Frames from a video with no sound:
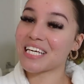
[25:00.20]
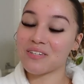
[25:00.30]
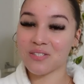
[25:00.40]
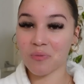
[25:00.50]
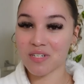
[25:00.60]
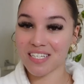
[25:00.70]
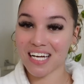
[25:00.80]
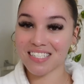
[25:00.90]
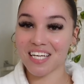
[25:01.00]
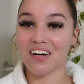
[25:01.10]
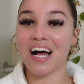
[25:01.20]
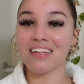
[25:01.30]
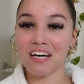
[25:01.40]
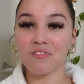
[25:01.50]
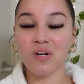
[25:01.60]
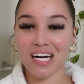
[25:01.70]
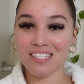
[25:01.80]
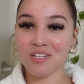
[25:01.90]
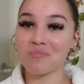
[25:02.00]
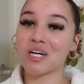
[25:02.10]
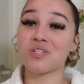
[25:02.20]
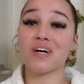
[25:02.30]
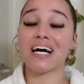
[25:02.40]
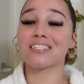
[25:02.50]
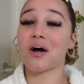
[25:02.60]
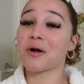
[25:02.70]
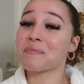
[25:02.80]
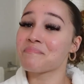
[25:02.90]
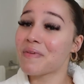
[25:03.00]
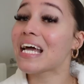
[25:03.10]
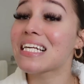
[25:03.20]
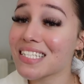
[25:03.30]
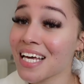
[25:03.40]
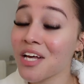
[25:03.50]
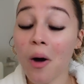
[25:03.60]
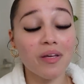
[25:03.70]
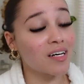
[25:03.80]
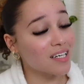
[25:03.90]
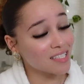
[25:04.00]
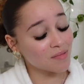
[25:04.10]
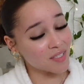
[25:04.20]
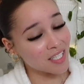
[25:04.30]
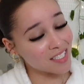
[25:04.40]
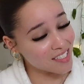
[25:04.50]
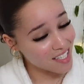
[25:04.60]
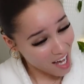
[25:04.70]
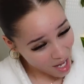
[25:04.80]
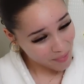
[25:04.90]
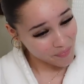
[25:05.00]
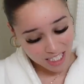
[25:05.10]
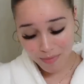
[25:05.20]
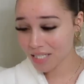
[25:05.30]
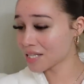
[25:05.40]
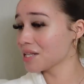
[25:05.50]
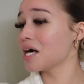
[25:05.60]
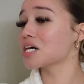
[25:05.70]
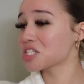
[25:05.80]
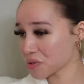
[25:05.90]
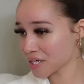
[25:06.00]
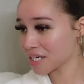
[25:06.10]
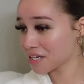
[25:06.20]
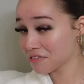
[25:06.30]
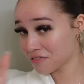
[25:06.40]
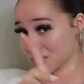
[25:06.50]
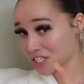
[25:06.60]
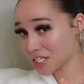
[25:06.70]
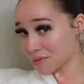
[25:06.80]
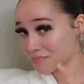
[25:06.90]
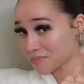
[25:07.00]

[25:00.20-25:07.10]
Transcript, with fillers: thank you so much, Dossier. I love you guys so much. You guys are amazing. Y'all be hooking some sisters up up smelling luxury for cheap.